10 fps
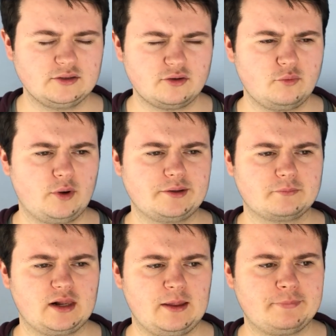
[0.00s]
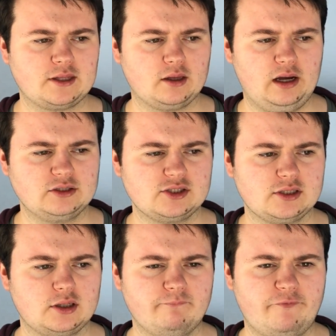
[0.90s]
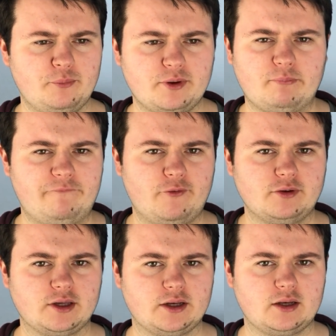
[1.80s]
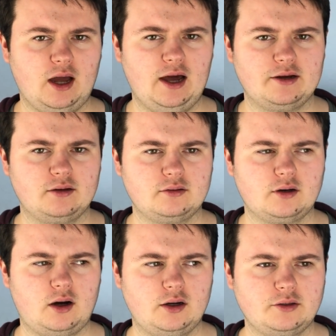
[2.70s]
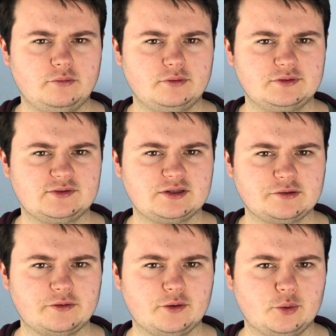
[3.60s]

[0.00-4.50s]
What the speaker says: I don't know why I'm clapping, actually. I'm filming on my phone again, and I don't need to sync the